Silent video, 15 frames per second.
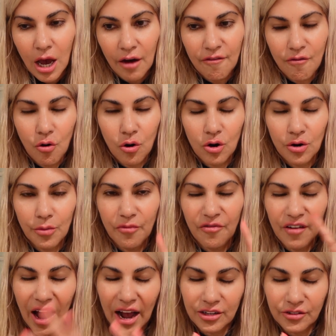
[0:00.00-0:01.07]
for
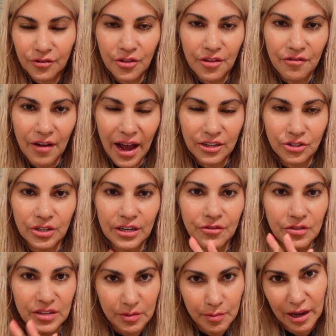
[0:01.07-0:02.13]
fact for the factory,
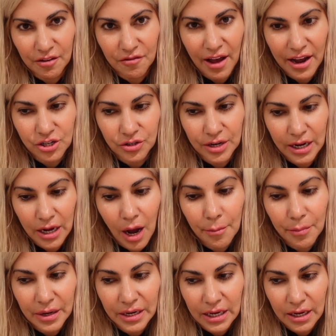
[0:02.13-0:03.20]
for this manufacturing
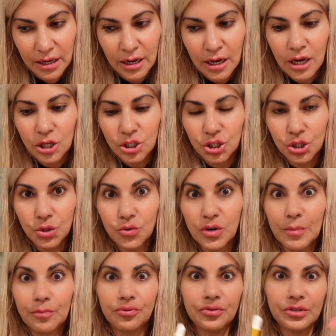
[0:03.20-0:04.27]
company to
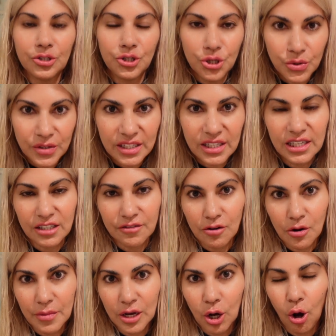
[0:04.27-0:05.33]
reproduce this
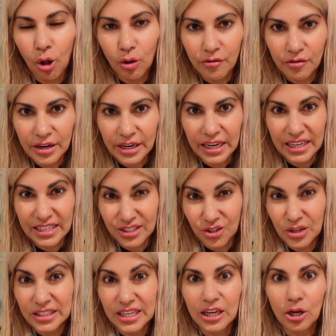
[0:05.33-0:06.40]
for me all over again, it's
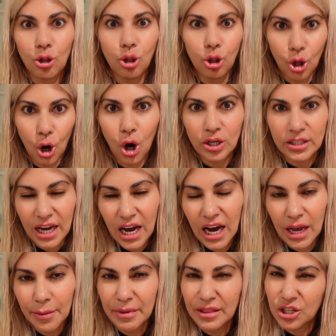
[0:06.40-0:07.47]
going to take a long
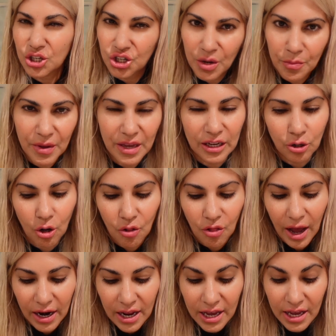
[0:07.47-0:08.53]
time and the shipping and all
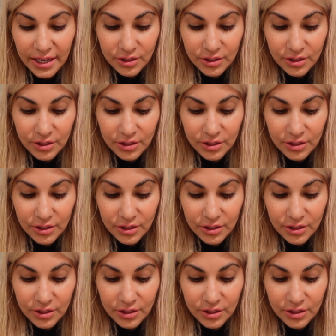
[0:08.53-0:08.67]
that.